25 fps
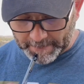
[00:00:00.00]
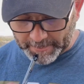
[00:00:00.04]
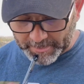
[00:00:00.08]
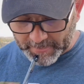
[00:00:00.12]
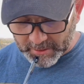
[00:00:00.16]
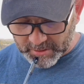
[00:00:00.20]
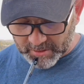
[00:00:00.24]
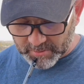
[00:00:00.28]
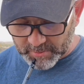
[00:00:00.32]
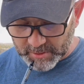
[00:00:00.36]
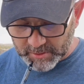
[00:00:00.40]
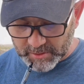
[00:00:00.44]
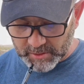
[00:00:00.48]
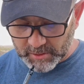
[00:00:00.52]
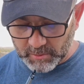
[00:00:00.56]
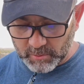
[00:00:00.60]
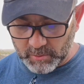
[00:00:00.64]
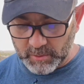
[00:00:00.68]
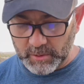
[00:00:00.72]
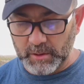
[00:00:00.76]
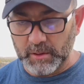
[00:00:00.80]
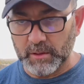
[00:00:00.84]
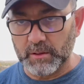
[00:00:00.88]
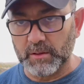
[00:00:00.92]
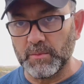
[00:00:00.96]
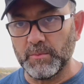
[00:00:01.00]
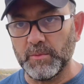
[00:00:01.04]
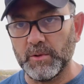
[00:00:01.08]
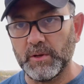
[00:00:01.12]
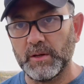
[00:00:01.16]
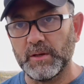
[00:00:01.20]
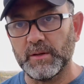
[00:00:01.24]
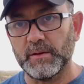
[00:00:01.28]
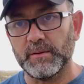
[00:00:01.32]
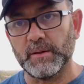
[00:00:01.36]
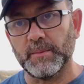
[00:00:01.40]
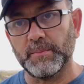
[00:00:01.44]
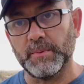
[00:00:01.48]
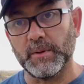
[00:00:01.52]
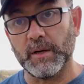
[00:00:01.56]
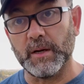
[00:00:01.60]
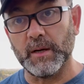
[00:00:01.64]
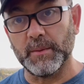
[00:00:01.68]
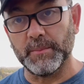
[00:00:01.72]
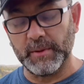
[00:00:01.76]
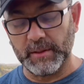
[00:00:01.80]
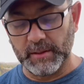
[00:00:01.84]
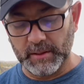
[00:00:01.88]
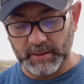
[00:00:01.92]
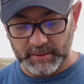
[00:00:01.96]
especially when a community is up and
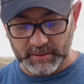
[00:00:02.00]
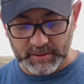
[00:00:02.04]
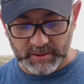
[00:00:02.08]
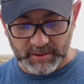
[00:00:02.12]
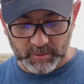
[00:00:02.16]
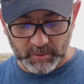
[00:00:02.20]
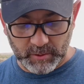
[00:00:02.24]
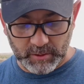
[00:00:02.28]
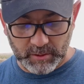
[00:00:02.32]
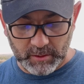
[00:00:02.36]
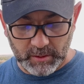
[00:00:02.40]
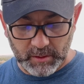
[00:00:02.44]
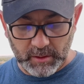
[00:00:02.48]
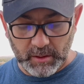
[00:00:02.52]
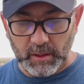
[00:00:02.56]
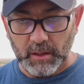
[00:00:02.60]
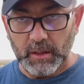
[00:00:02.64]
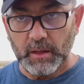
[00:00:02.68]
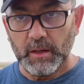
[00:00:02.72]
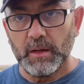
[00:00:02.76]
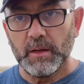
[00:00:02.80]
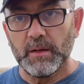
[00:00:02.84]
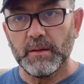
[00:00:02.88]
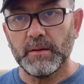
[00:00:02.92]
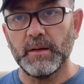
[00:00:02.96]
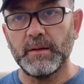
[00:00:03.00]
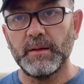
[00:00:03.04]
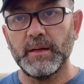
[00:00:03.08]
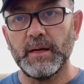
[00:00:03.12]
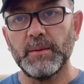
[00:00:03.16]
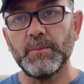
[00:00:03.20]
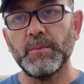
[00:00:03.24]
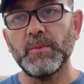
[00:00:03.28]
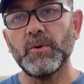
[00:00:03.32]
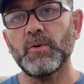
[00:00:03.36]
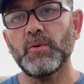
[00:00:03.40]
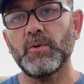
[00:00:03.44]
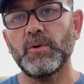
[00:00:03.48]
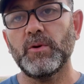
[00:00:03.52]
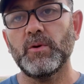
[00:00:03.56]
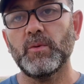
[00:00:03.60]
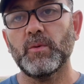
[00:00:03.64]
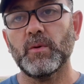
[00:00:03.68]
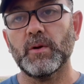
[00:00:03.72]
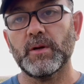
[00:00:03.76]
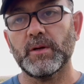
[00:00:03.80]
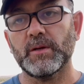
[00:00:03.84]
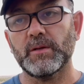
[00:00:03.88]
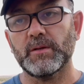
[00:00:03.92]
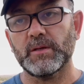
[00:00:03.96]
coming like this one. The name who you
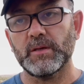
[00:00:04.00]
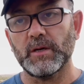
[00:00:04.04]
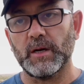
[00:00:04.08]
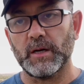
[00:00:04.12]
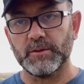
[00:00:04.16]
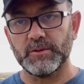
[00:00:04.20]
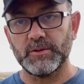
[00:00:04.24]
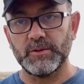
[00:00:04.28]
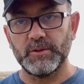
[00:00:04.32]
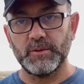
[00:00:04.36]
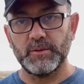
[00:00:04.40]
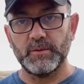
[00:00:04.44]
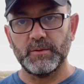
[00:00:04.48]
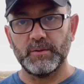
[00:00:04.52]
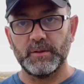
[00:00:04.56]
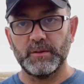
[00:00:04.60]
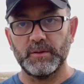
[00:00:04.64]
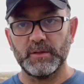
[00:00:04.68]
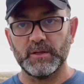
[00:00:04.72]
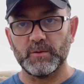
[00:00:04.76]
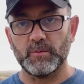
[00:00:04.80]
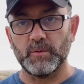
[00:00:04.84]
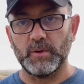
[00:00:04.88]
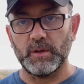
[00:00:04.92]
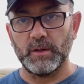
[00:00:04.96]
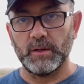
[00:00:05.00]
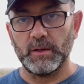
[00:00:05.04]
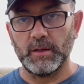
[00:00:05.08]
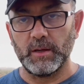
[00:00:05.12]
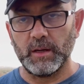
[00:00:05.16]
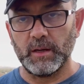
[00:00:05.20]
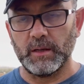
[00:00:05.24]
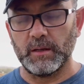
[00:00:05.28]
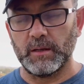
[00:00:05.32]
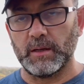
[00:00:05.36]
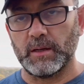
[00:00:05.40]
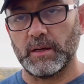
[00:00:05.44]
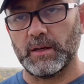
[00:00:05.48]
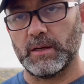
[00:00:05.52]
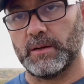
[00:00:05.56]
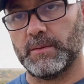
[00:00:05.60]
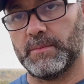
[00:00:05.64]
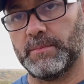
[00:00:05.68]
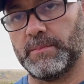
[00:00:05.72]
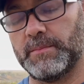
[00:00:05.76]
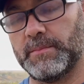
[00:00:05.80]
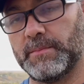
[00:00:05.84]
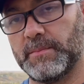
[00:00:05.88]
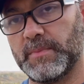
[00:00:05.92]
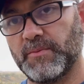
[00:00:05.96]
want to talk to in this one, and
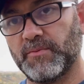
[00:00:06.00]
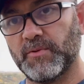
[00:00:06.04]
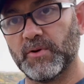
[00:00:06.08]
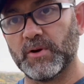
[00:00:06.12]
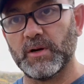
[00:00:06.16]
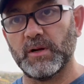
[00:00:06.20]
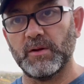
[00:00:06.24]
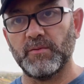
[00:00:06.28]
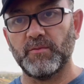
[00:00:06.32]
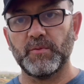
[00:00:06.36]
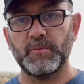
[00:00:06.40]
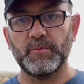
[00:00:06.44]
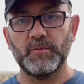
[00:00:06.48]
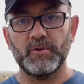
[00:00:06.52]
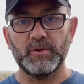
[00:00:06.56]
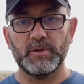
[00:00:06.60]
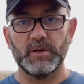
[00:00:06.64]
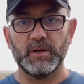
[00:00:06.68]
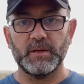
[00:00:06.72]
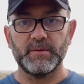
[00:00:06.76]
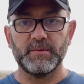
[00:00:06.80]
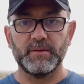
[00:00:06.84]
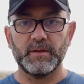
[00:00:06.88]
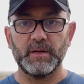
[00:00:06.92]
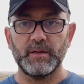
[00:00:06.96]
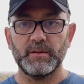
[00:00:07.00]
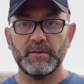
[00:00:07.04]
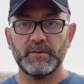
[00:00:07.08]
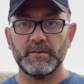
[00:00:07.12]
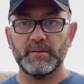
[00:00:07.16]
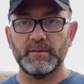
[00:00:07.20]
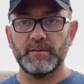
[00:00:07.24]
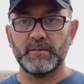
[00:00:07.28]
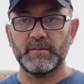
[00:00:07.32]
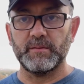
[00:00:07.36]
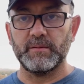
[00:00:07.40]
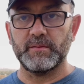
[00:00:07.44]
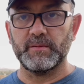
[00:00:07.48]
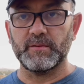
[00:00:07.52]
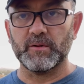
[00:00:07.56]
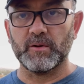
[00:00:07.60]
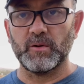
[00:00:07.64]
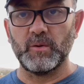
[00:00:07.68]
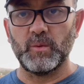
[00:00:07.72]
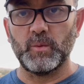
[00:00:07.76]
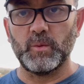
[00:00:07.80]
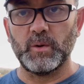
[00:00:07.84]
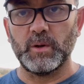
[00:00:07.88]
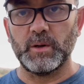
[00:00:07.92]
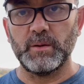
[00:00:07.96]
if you're calling from the United States, it's
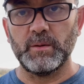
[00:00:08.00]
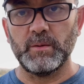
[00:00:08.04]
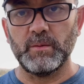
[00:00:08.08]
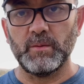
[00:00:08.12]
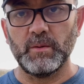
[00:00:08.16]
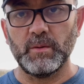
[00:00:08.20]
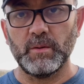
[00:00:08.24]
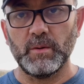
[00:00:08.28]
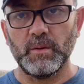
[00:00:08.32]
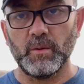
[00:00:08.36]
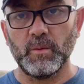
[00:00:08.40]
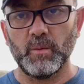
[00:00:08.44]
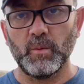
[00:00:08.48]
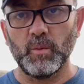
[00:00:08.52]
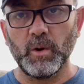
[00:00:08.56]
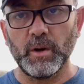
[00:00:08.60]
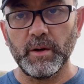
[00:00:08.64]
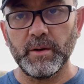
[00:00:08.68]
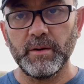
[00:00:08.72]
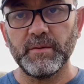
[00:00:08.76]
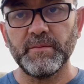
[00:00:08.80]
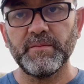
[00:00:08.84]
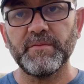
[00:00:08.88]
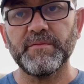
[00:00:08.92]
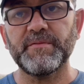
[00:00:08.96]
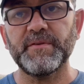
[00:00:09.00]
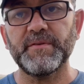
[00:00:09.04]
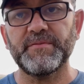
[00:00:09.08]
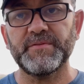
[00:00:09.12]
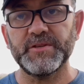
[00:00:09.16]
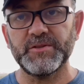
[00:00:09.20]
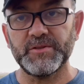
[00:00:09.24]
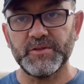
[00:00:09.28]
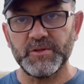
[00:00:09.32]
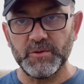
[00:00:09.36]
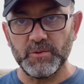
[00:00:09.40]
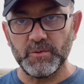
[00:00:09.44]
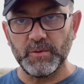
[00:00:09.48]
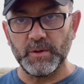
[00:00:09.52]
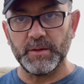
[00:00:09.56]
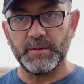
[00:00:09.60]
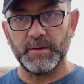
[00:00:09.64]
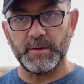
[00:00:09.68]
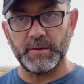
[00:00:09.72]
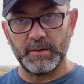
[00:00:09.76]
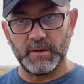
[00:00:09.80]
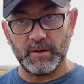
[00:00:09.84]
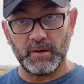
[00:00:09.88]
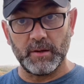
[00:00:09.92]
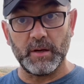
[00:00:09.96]
01152, and
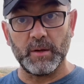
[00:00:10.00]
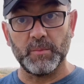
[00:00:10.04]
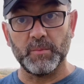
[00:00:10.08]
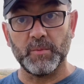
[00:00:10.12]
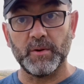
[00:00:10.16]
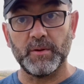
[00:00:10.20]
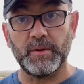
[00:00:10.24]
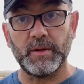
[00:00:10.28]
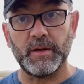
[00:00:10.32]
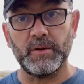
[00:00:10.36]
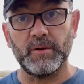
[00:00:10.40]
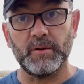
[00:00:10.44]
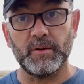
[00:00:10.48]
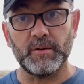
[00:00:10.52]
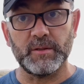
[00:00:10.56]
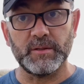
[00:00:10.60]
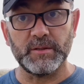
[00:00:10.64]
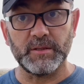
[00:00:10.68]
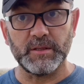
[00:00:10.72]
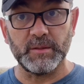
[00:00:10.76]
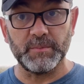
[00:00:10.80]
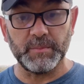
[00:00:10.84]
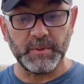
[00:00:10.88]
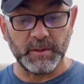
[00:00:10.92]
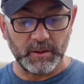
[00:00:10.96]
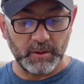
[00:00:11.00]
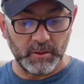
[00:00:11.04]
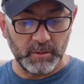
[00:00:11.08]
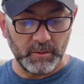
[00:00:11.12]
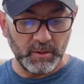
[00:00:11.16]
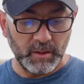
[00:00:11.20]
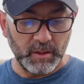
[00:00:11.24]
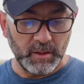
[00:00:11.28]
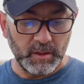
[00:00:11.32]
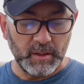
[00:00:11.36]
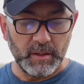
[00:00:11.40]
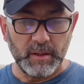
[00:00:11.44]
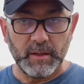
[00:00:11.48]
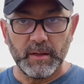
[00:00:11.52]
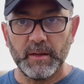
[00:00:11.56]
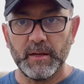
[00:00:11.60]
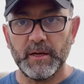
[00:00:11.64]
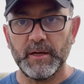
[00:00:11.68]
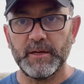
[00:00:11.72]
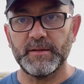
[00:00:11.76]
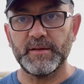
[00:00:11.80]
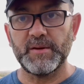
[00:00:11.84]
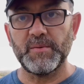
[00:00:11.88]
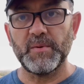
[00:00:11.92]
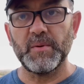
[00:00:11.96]
then the number that you're going to see below.
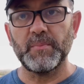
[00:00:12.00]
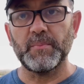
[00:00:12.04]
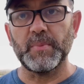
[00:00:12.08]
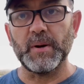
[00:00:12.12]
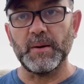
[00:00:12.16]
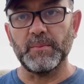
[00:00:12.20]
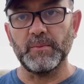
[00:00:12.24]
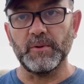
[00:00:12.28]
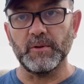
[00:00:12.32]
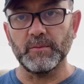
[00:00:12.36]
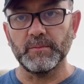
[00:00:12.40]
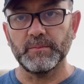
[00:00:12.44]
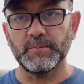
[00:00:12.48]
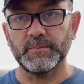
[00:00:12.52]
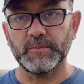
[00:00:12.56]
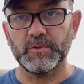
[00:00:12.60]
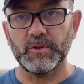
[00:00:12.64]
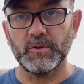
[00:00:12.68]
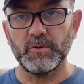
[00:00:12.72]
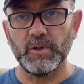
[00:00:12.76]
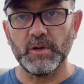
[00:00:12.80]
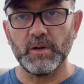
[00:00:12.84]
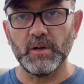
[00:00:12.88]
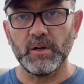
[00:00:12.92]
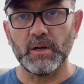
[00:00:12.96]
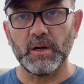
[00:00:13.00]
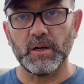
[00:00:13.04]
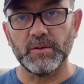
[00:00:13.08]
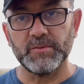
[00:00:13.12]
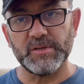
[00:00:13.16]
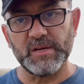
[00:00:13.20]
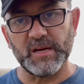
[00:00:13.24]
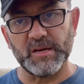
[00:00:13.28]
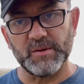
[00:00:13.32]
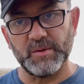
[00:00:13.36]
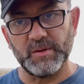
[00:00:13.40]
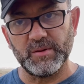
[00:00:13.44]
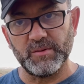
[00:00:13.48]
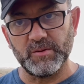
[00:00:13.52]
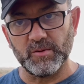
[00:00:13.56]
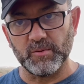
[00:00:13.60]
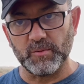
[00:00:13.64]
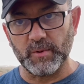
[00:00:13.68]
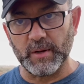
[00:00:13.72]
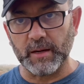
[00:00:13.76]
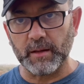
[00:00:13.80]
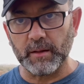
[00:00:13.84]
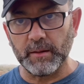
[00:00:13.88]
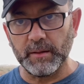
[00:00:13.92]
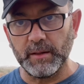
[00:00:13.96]
His name is Pablo, so you can contact him
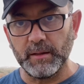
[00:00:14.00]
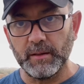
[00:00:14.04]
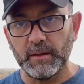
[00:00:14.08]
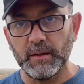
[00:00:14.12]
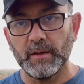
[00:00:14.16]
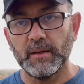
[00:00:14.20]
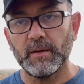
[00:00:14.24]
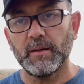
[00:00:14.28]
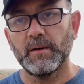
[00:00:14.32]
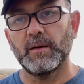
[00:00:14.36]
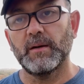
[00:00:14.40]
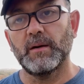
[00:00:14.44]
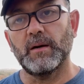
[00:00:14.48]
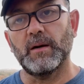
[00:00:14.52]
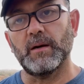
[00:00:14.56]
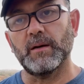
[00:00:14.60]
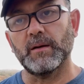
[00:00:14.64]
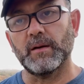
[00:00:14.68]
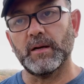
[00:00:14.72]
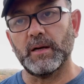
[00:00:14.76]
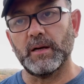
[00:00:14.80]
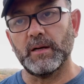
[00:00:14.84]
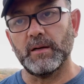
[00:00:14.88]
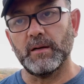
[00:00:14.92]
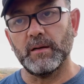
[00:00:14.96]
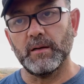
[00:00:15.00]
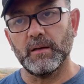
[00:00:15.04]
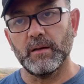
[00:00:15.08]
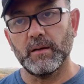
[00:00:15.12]
directly. Again,